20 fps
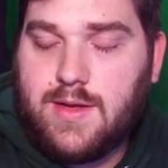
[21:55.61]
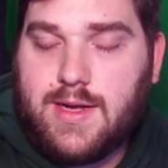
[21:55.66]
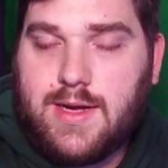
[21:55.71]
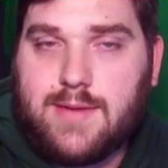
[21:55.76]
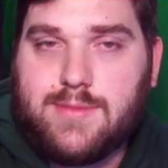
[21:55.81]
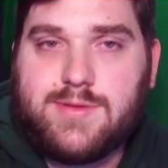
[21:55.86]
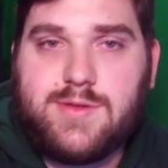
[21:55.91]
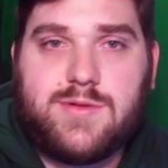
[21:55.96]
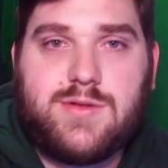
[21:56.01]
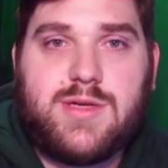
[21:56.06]

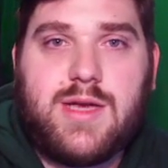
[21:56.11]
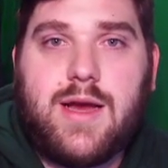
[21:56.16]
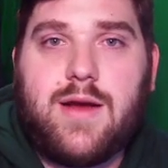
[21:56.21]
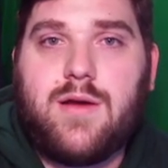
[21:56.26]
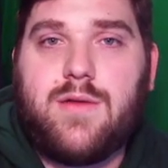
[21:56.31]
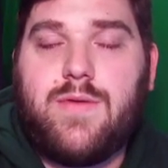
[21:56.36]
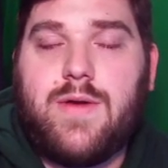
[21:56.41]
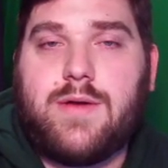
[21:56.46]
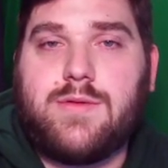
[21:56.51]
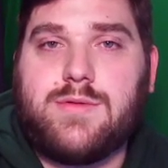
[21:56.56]
I'm so
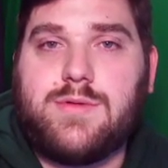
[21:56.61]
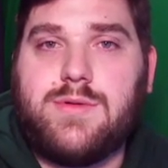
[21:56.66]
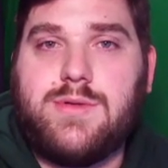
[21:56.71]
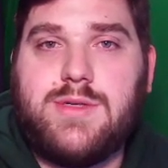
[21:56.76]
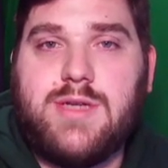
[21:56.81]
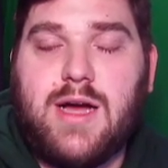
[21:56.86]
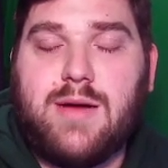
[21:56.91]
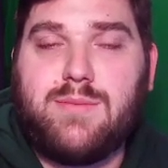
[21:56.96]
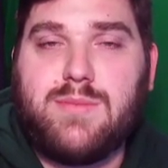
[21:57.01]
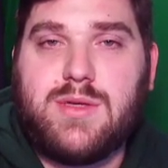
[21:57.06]
tired of how
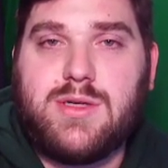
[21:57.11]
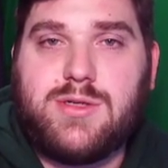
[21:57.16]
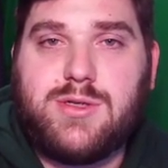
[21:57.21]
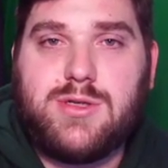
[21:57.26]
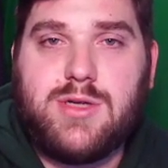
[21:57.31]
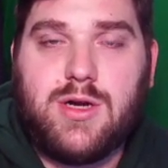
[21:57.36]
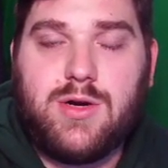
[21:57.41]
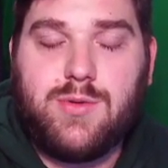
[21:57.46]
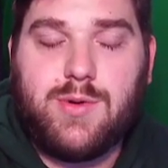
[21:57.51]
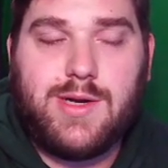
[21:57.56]
dumb this
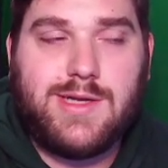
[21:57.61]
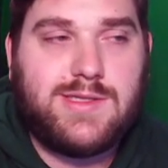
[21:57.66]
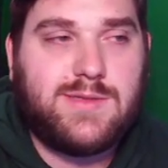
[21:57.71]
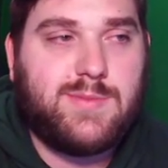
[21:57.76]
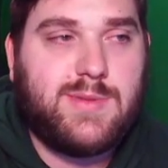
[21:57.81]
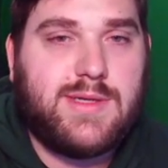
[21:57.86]
show was.